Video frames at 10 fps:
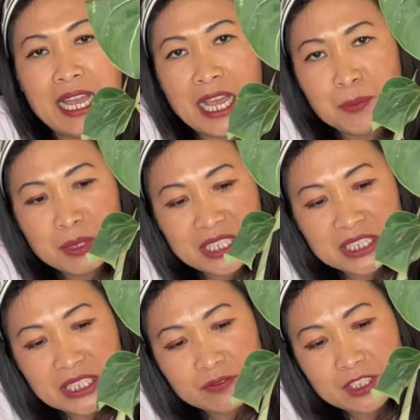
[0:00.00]
I'm gonna
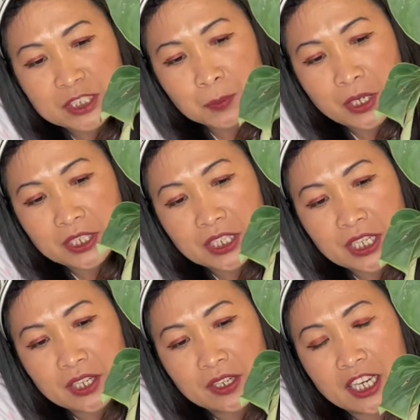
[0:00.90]
give this part
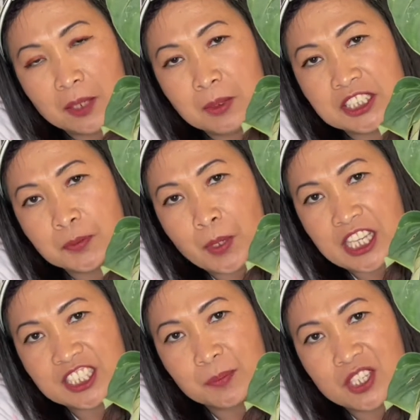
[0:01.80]
here a little bit
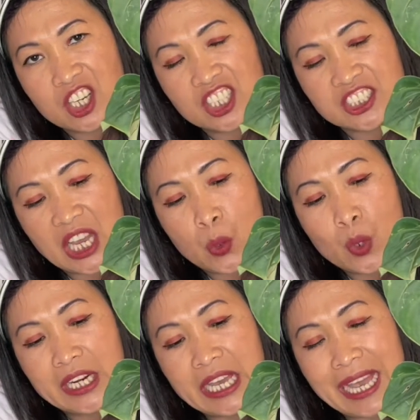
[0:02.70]
space because I
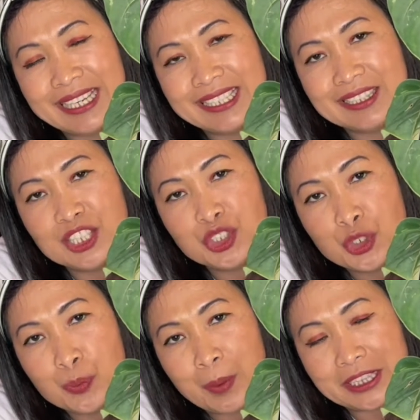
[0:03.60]
wanna add in the
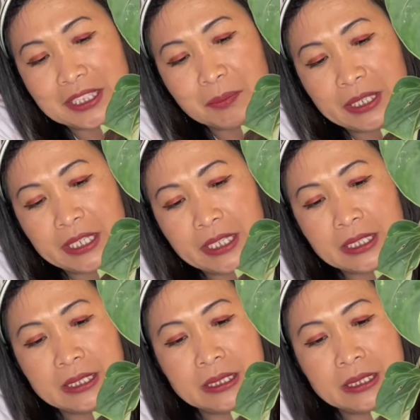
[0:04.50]
new potting media.